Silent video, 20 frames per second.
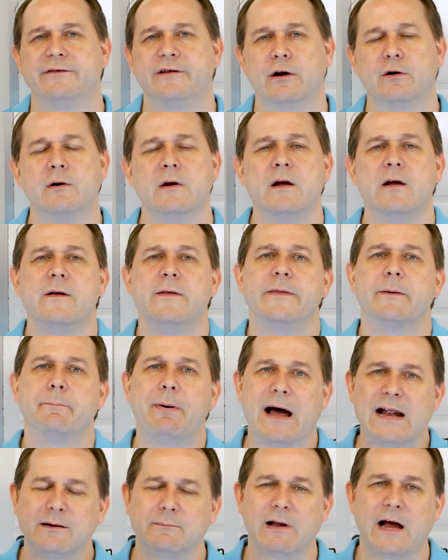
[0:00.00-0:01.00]
So the
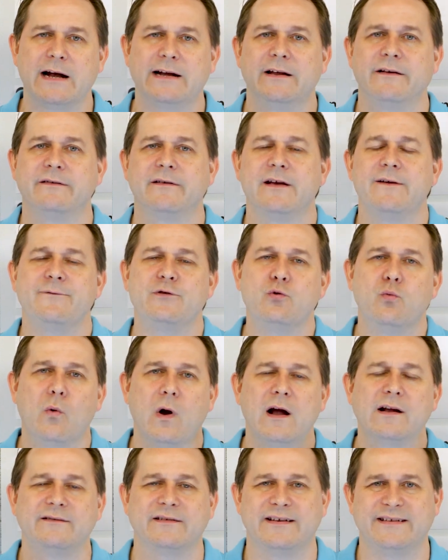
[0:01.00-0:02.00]
bottom line is, if you
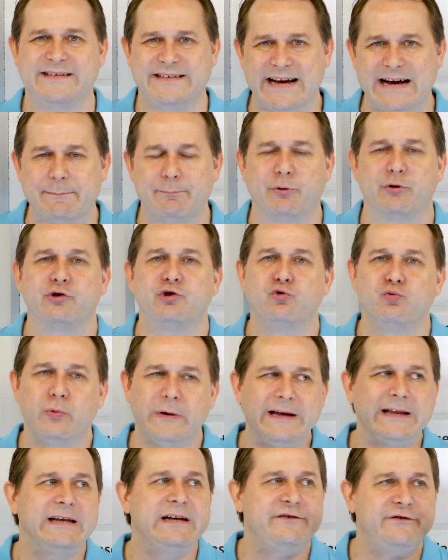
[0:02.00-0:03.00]
want to sample, you
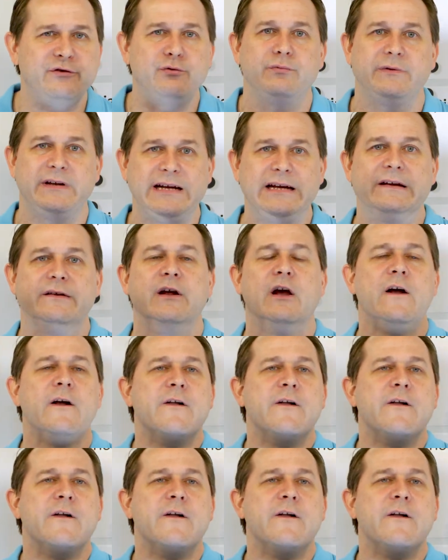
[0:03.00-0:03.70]
really do need